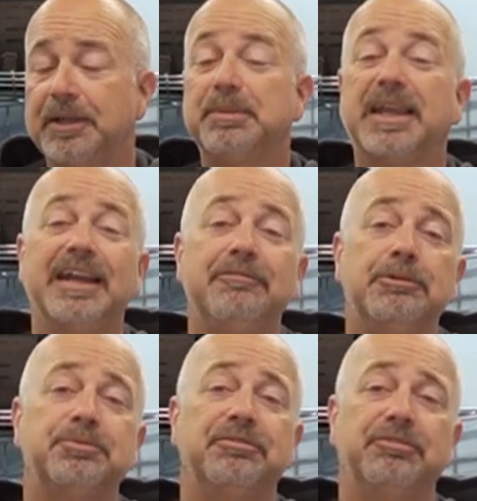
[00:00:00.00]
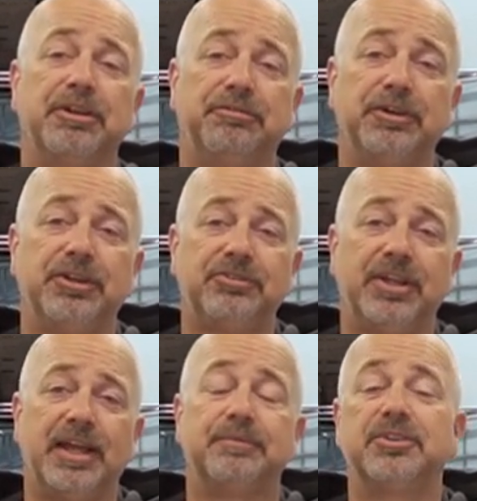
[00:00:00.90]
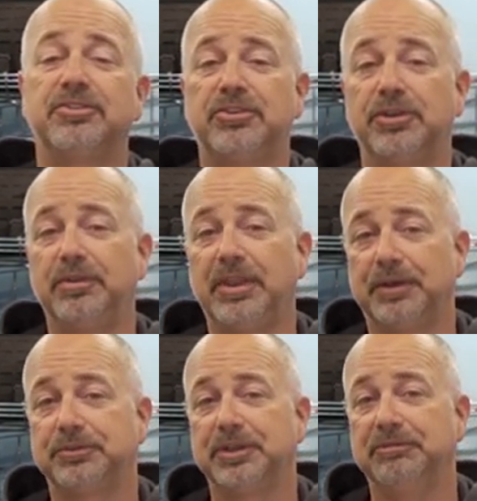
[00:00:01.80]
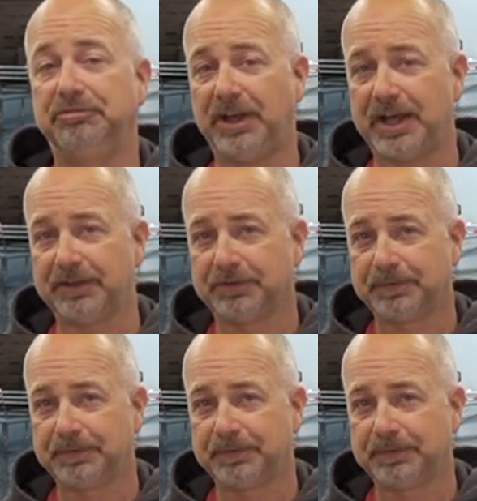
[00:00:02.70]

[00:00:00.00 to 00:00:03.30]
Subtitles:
began erupting for the first time since 2005.